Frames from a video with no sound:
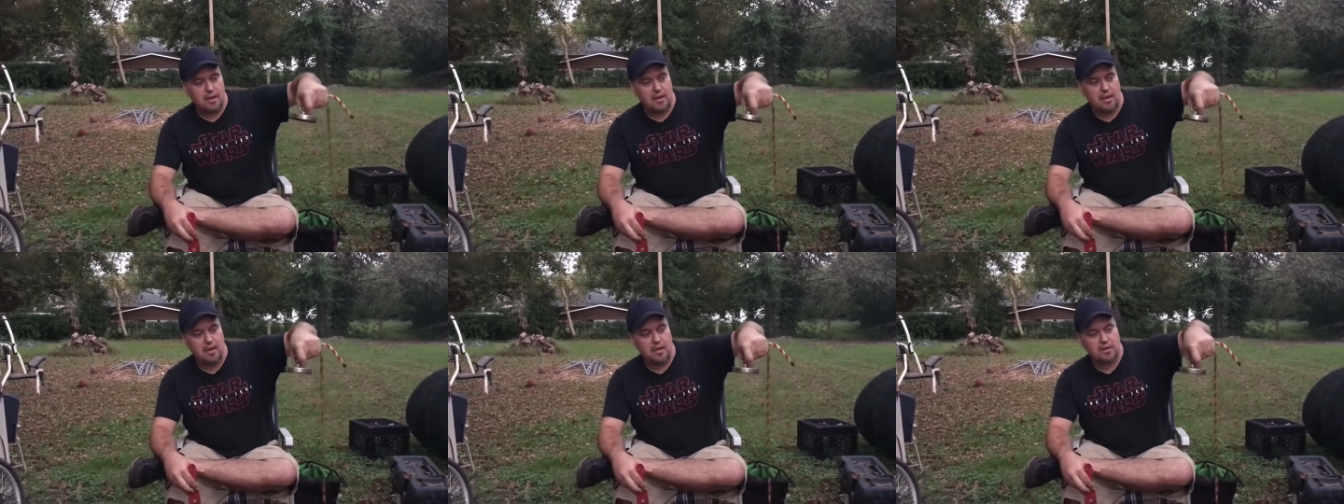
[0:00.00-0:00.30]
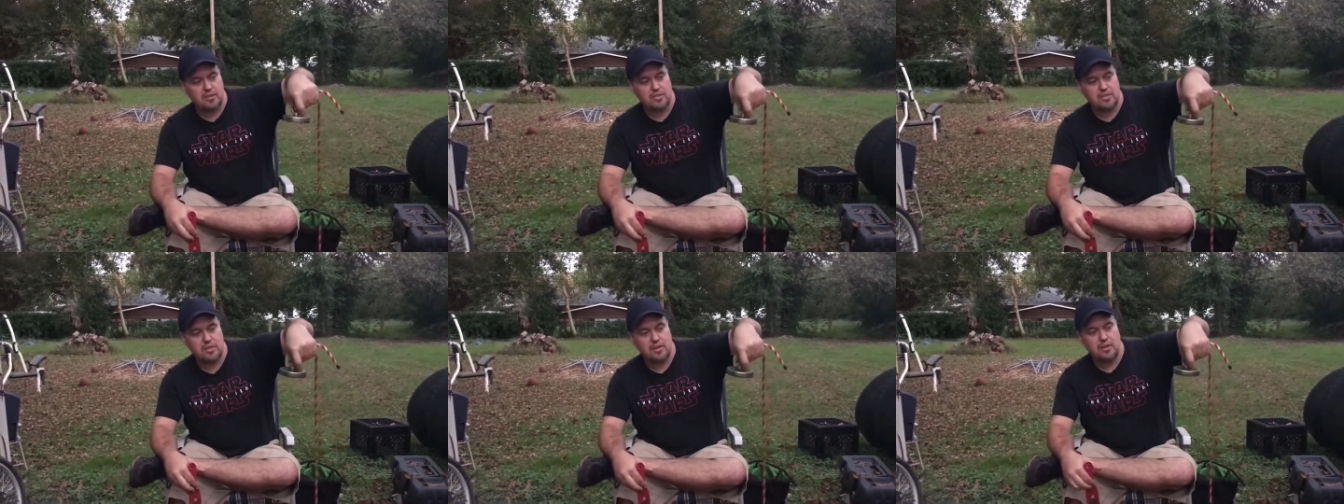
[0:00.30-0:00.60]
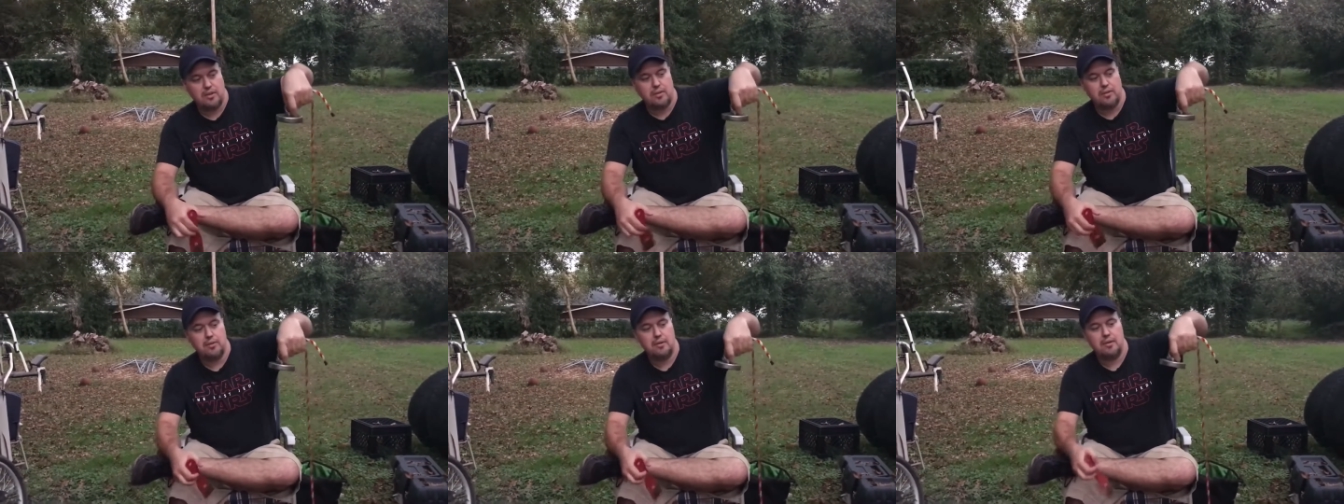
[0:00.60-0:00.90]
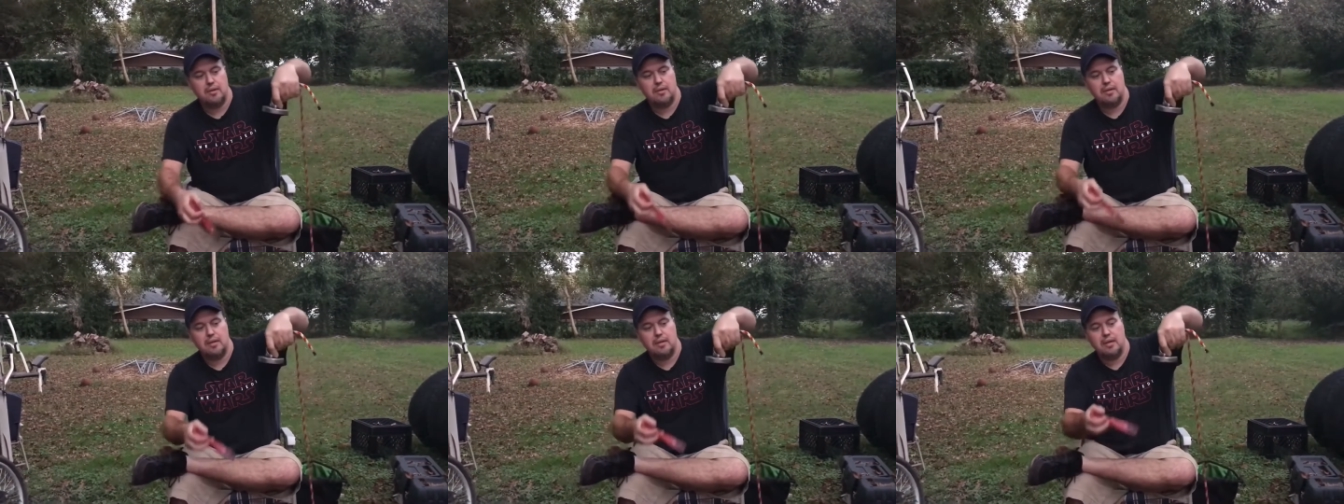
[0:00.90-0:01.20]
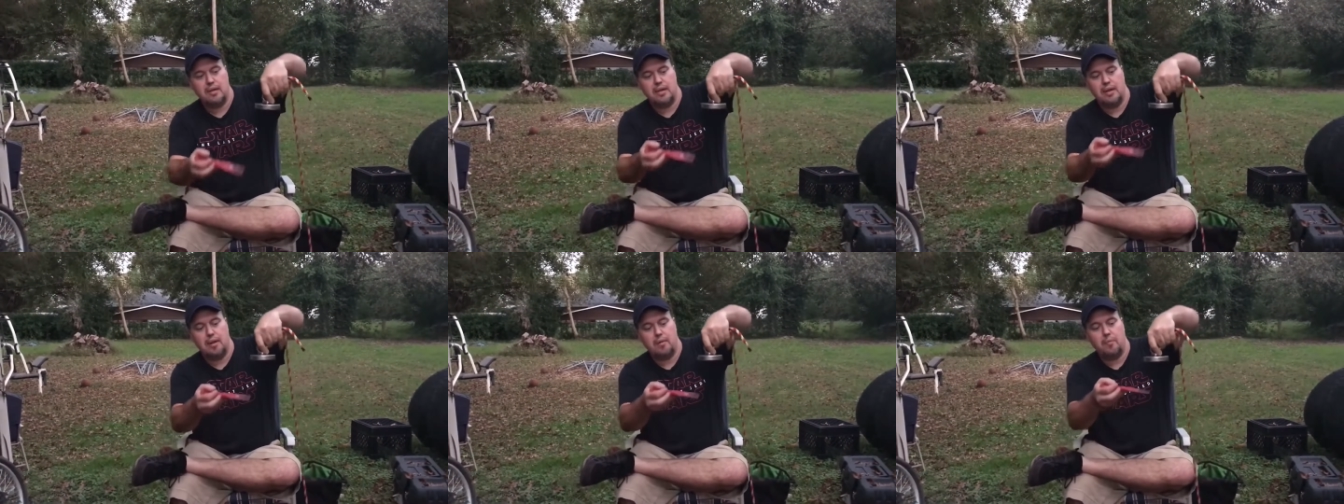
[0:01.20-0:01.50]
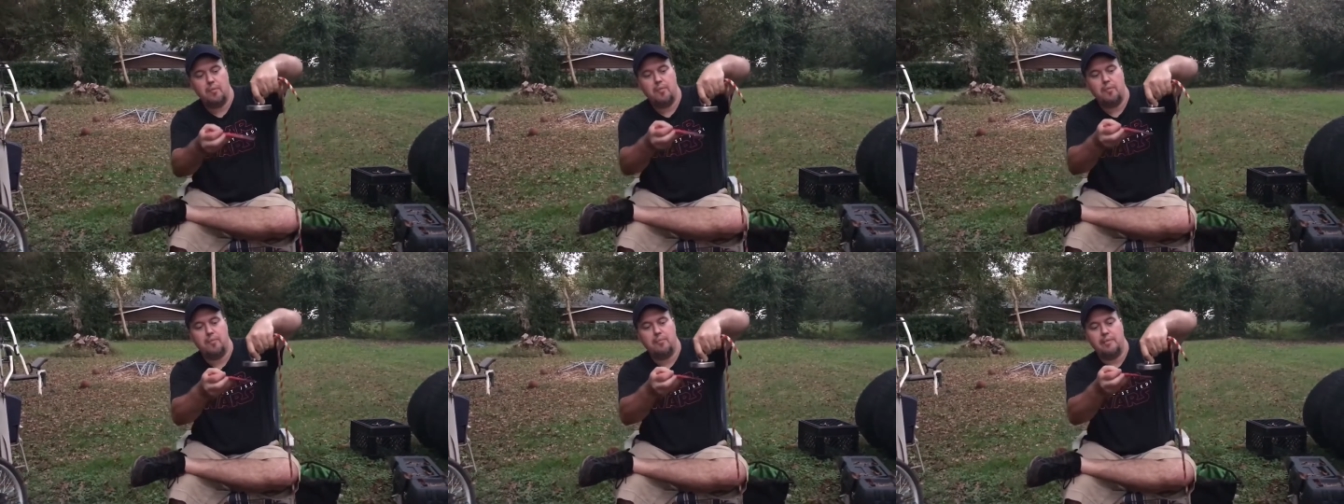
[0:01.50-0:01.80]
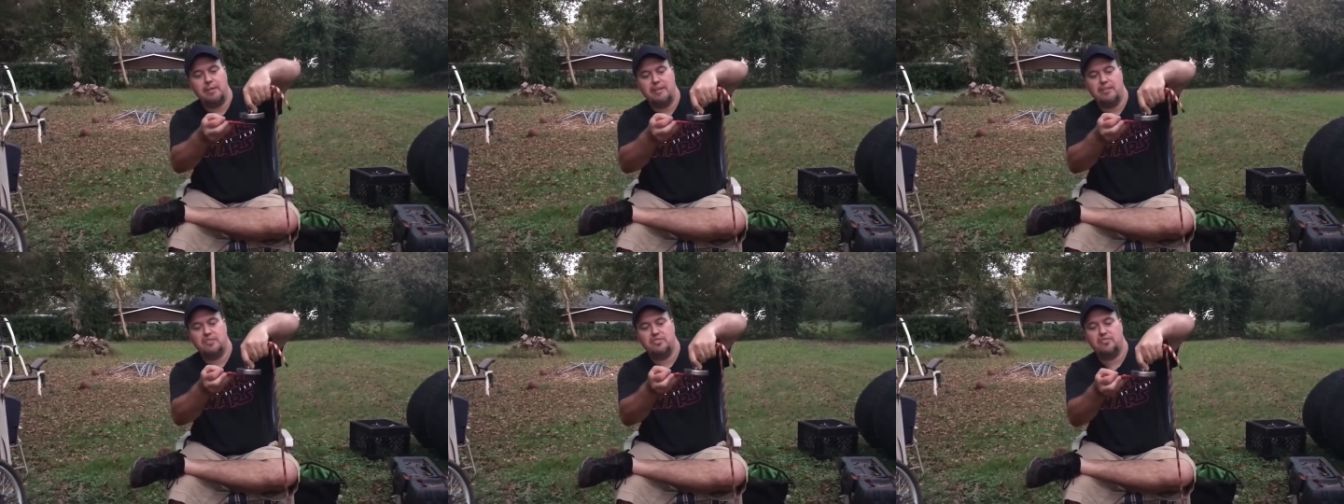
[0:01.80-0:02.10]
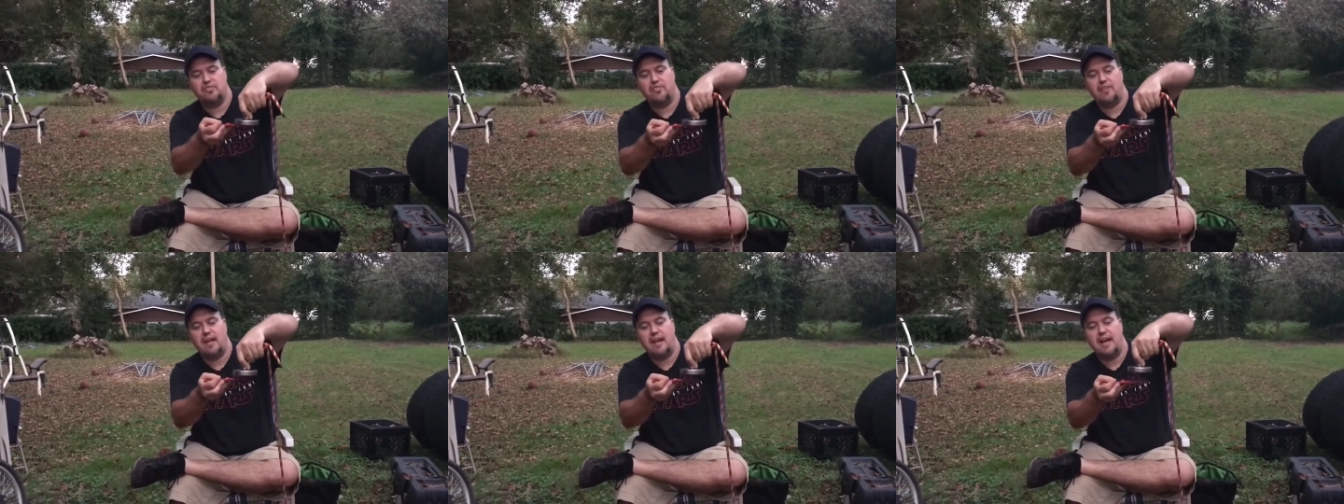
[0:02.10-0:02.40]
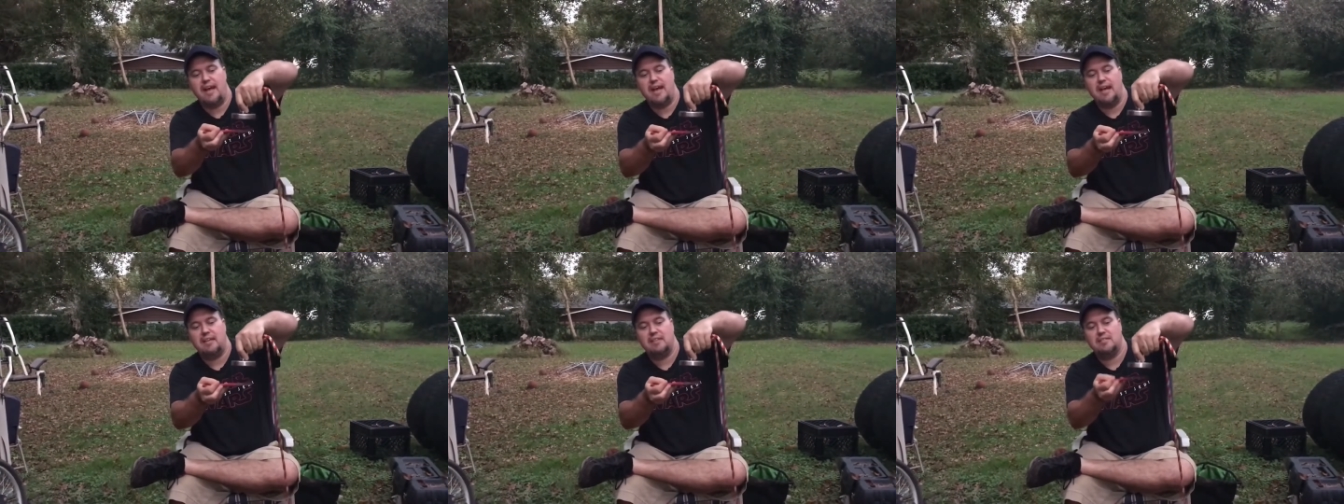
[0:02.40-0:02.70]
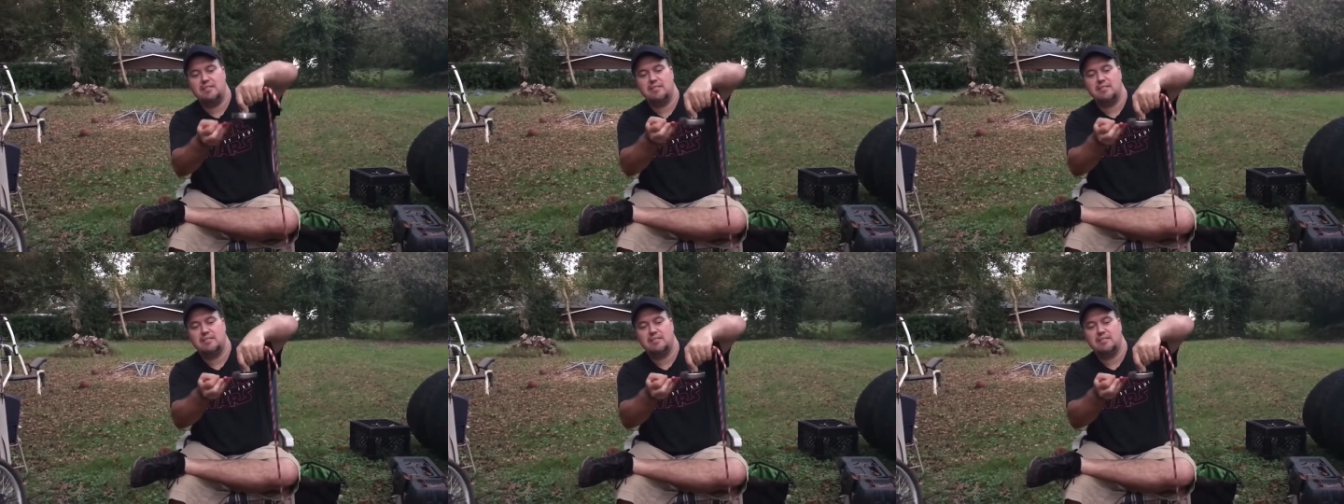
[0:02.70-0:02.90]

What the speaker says: also it won't be as flat,